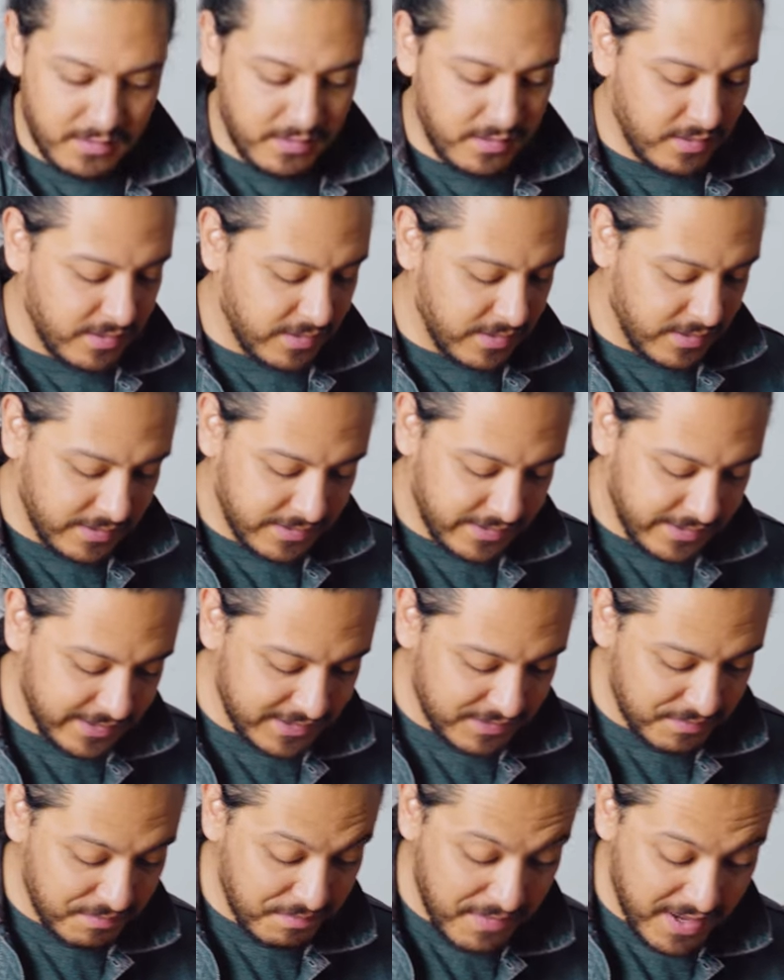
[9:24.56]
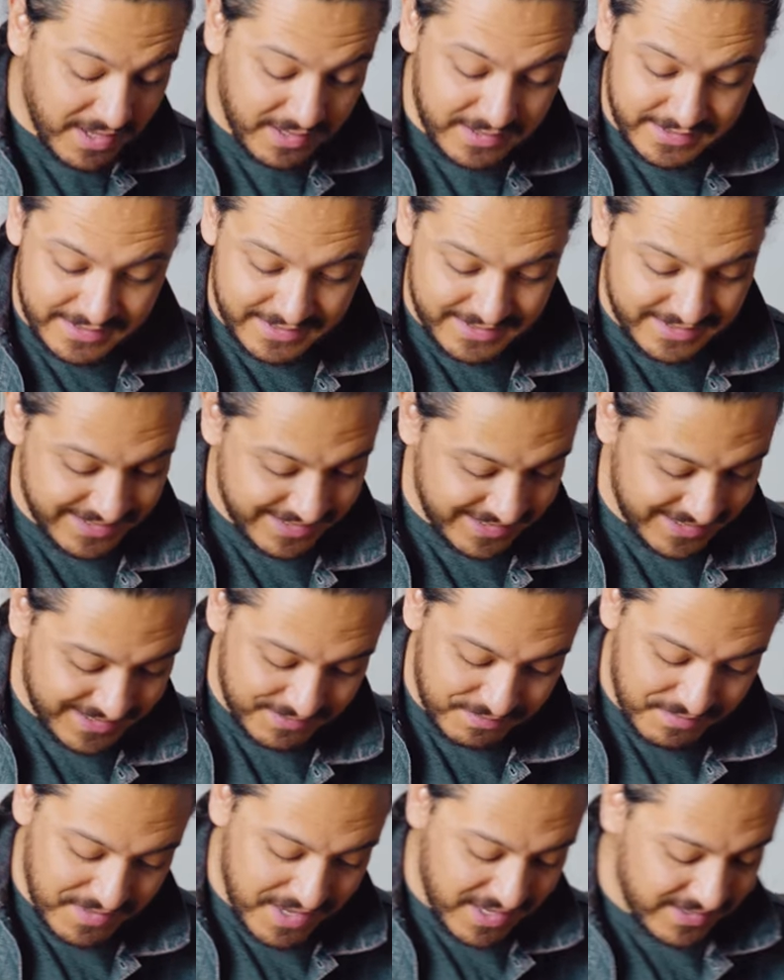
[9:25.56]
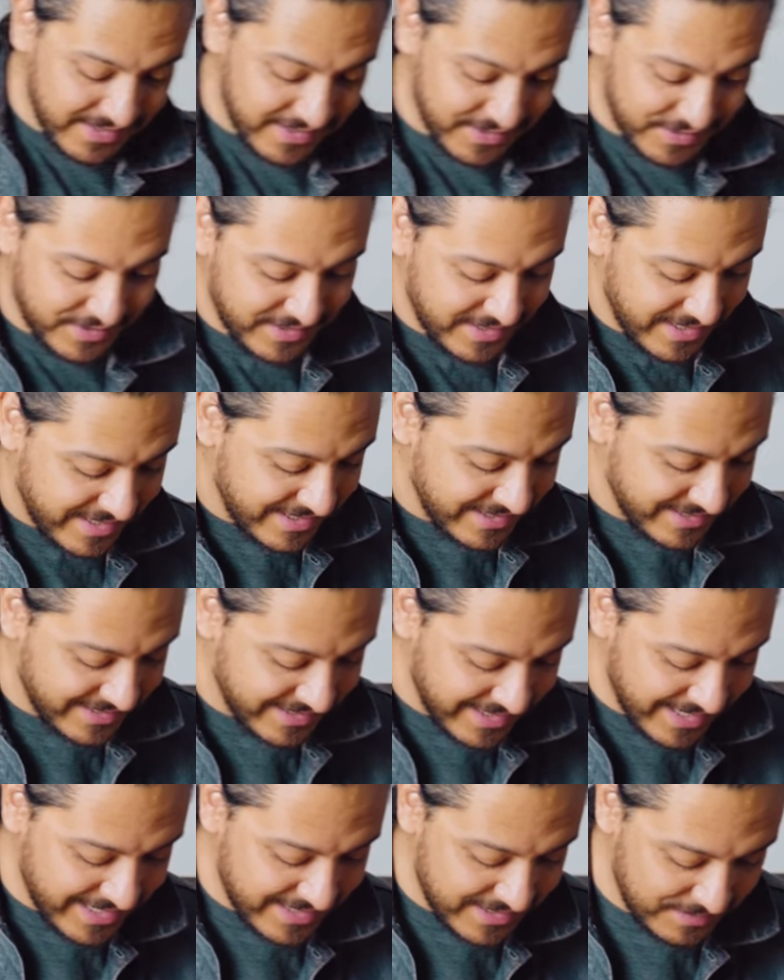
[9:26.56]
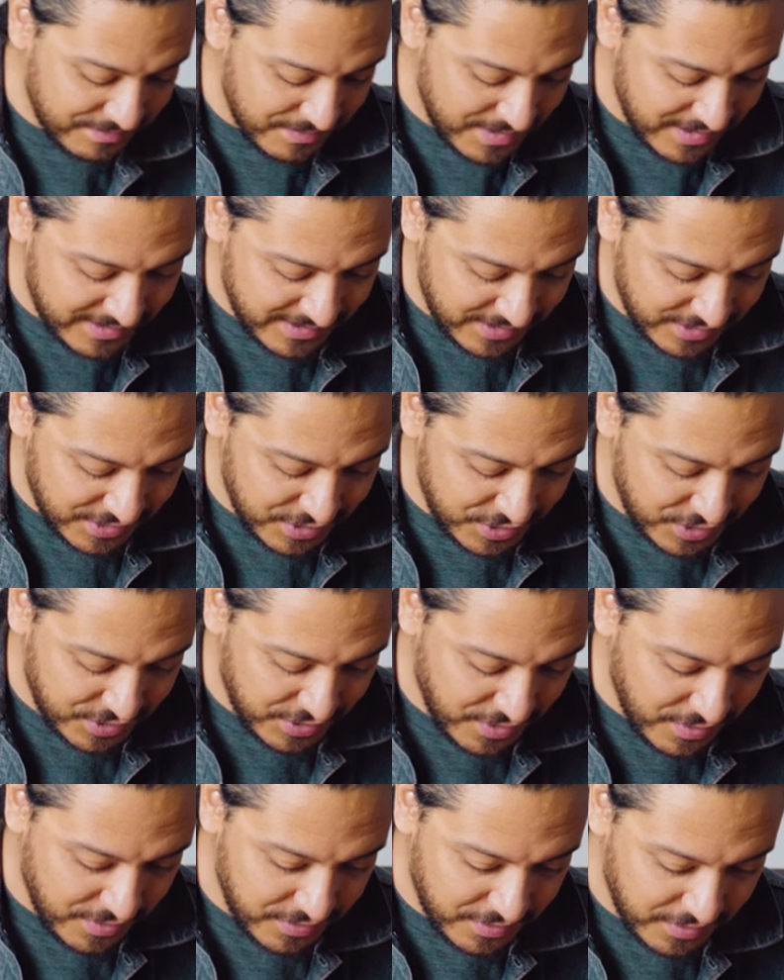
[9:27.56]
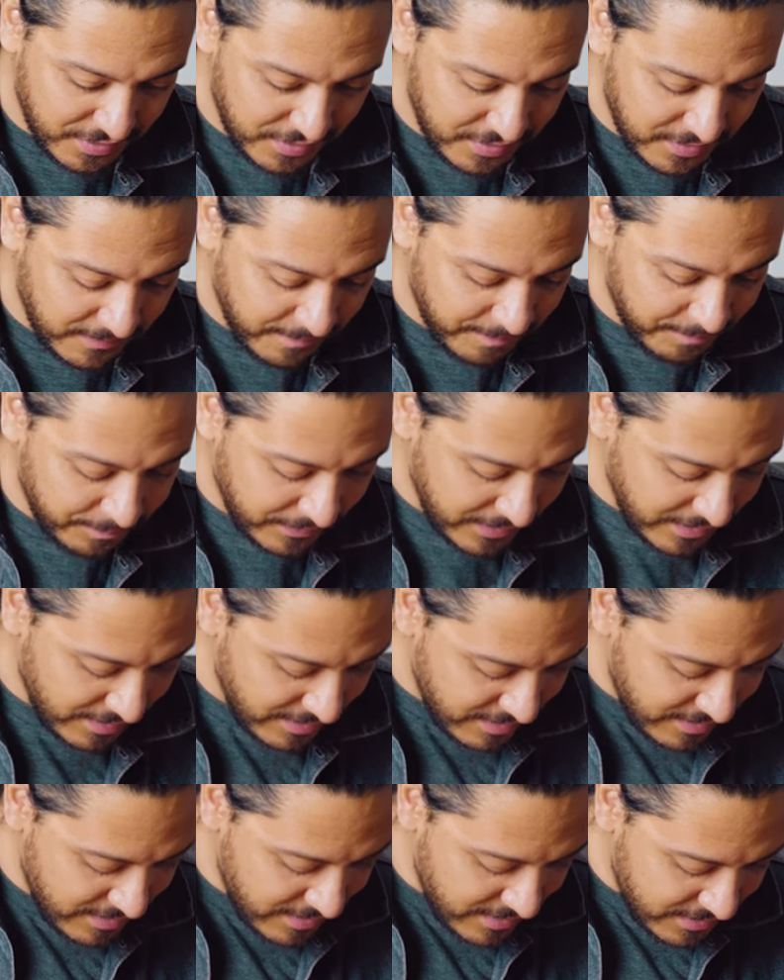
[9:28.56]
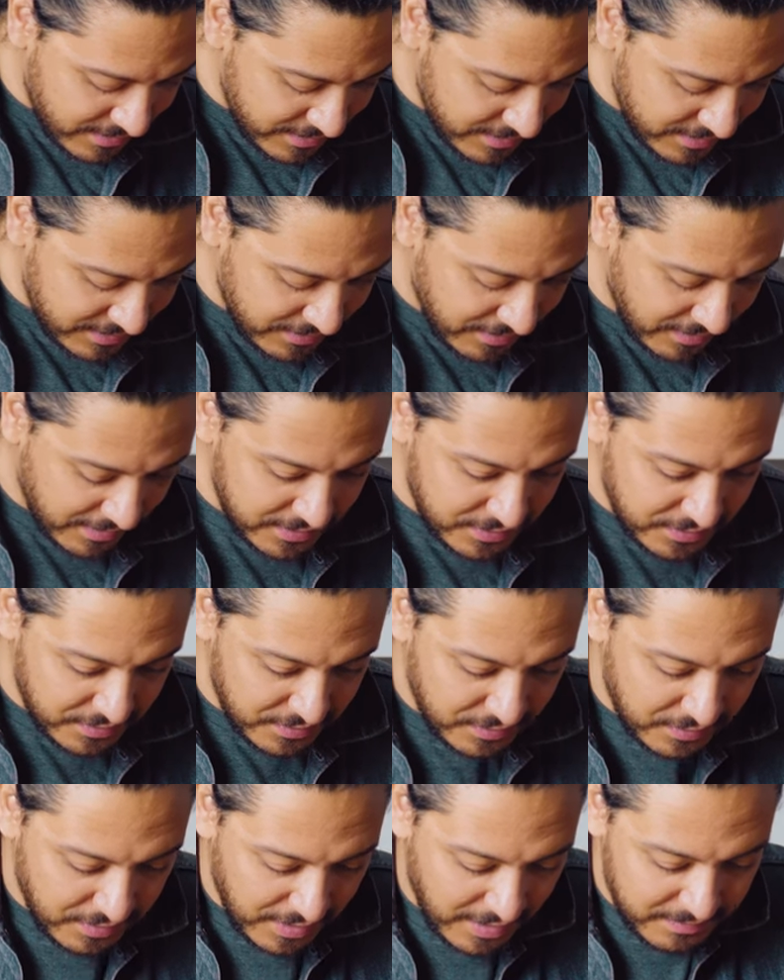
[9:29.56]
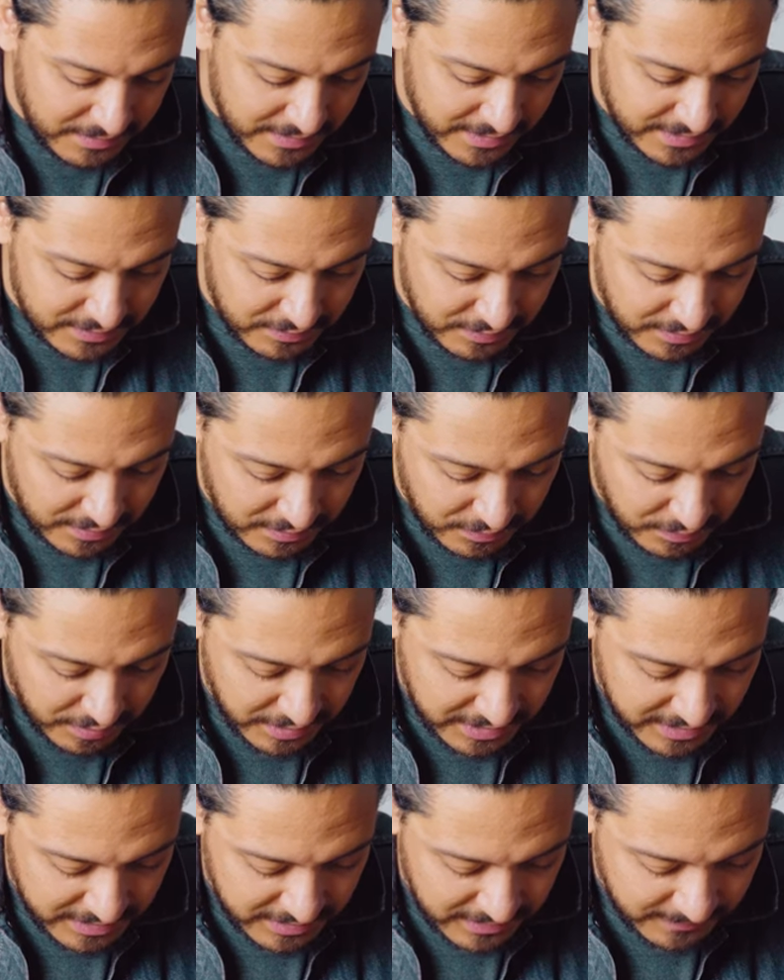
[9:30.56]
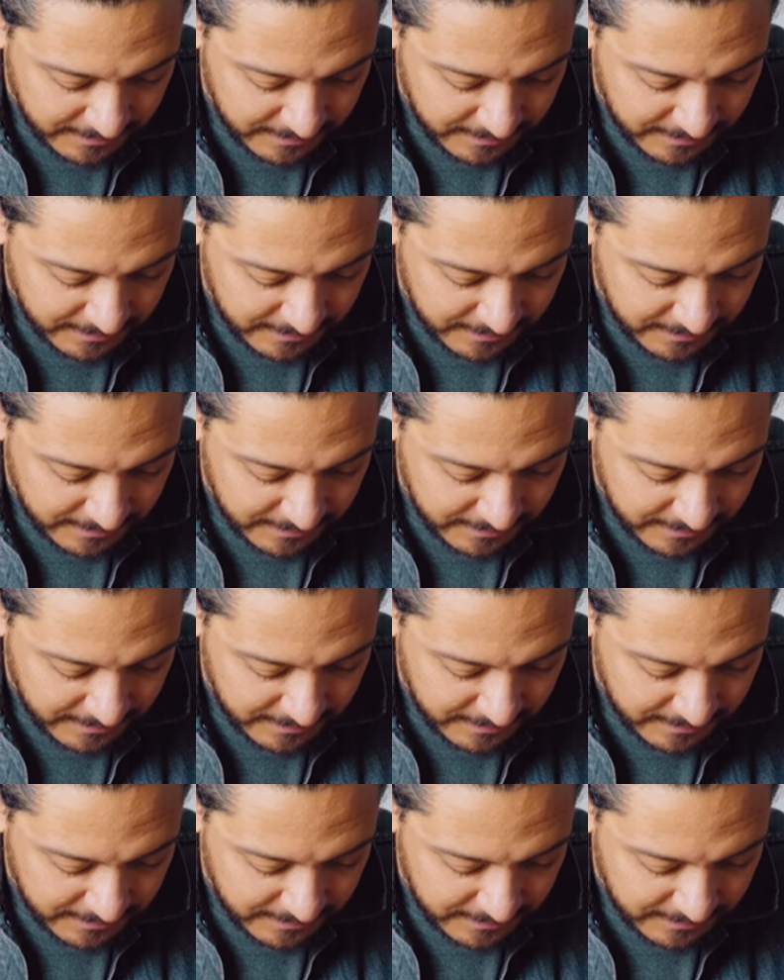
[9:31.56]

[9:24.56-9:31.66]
Oh, the smells, the smells you guys, the smells are so good. Just going to grab this real quick.